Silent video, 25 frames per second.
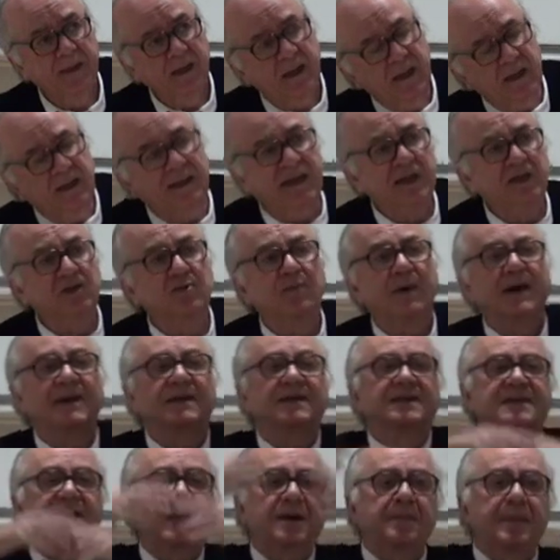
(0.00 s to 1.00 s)
And that's why
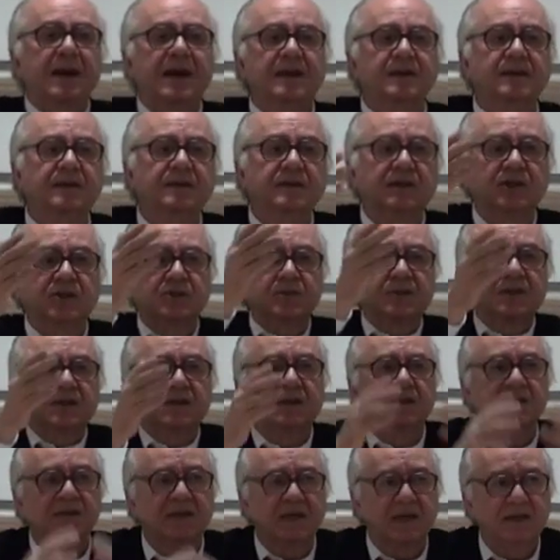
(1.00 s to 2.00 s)
the same entity, as we
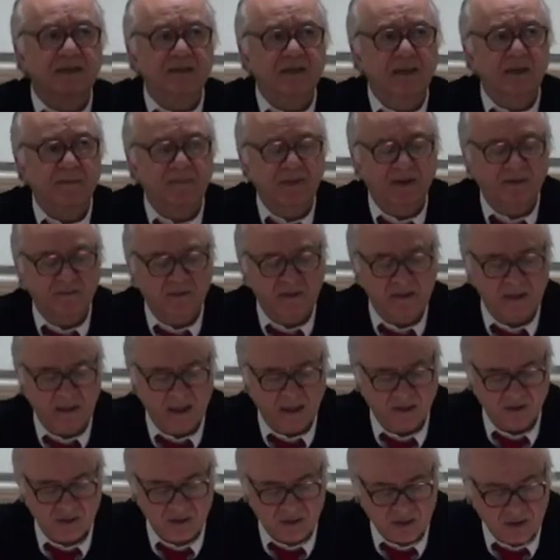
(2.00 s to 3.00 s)
discussed in the previous
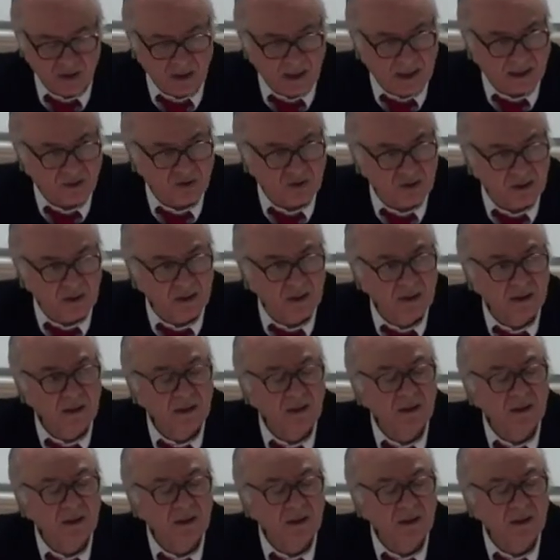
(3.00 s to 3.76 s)
le lecture,